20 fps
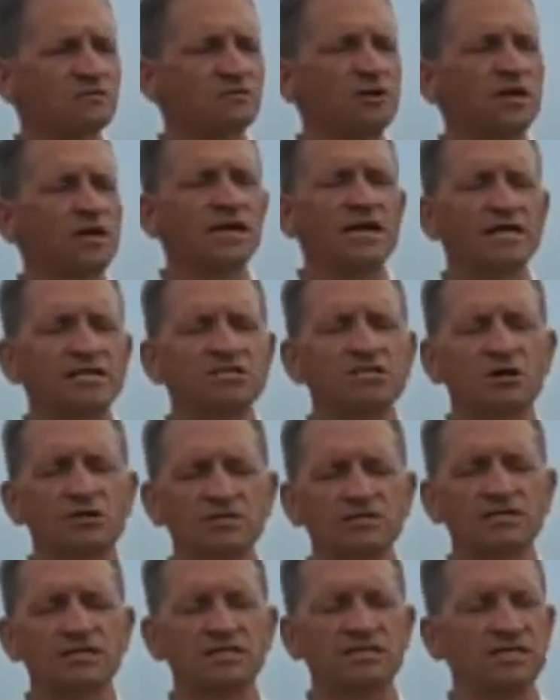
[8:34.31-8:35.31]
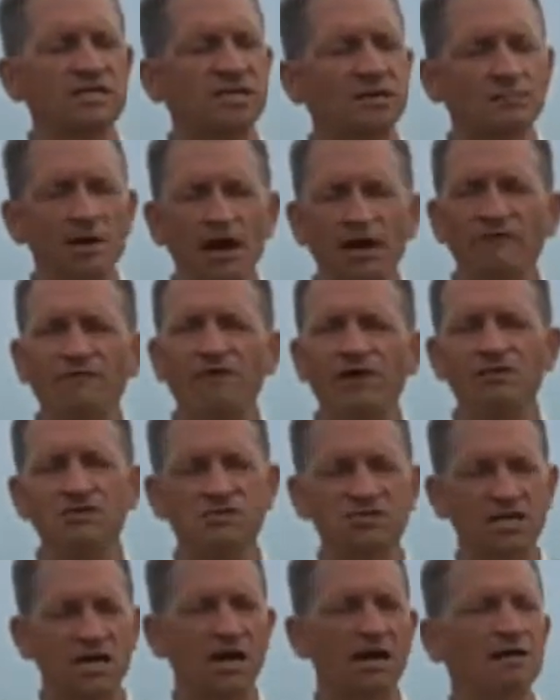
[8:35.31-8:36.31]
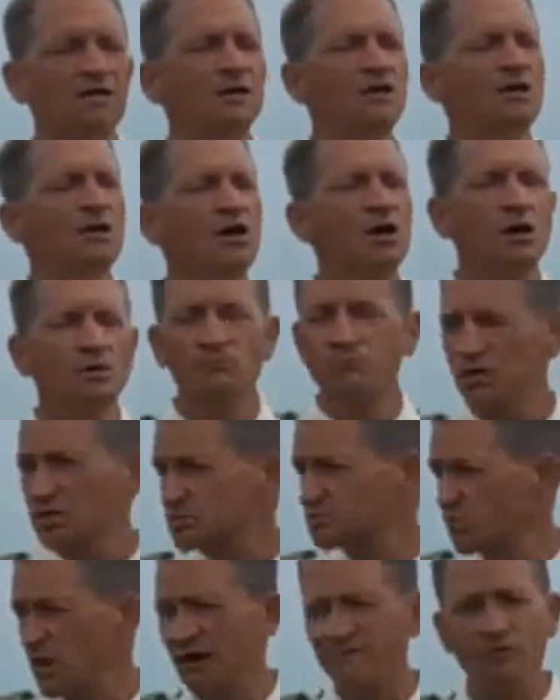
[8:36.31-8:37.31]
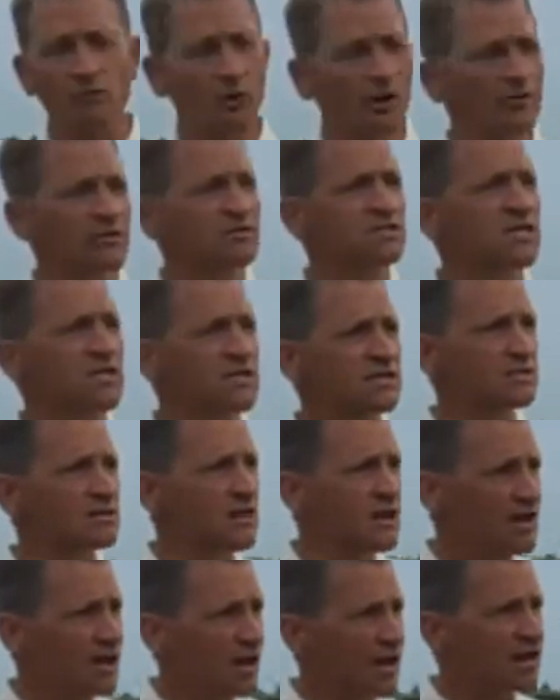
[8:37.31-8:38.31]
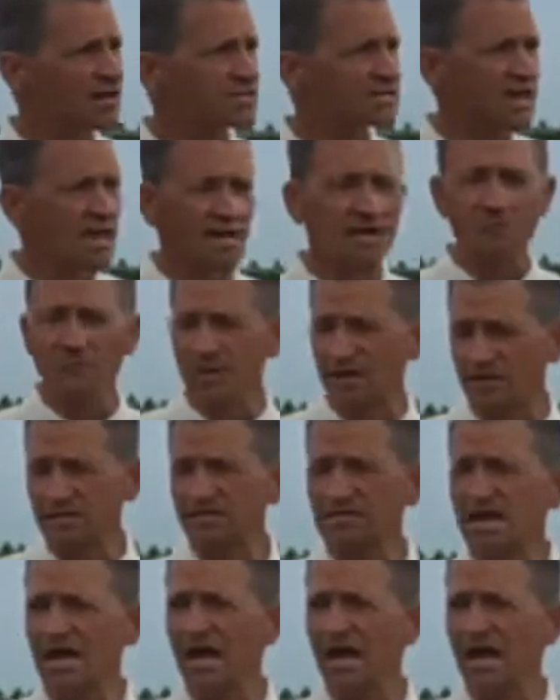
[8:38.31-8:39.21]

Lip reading: That's what it is. So it's a DMI fungicide plus Bravo Weather Stick and a tank mix.